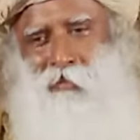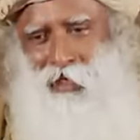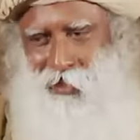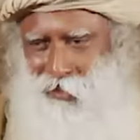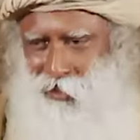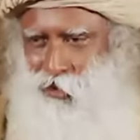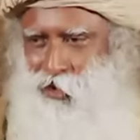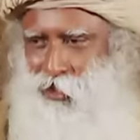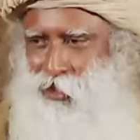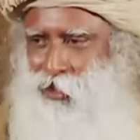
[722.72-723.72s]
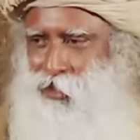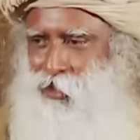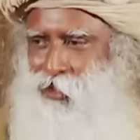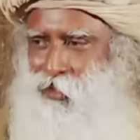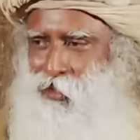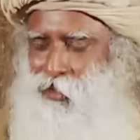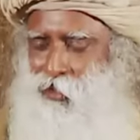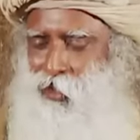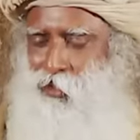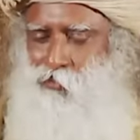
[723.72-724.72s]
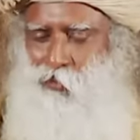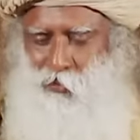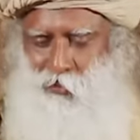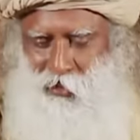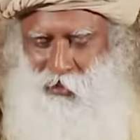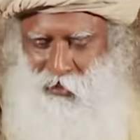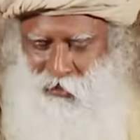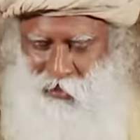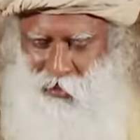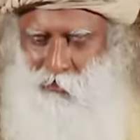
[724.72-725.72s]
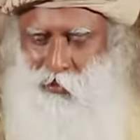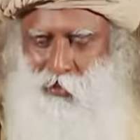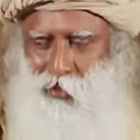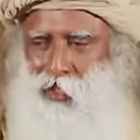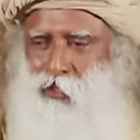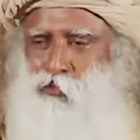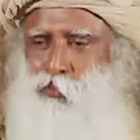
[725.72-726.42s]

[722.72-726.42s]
but essentially, if you… in the same soil, if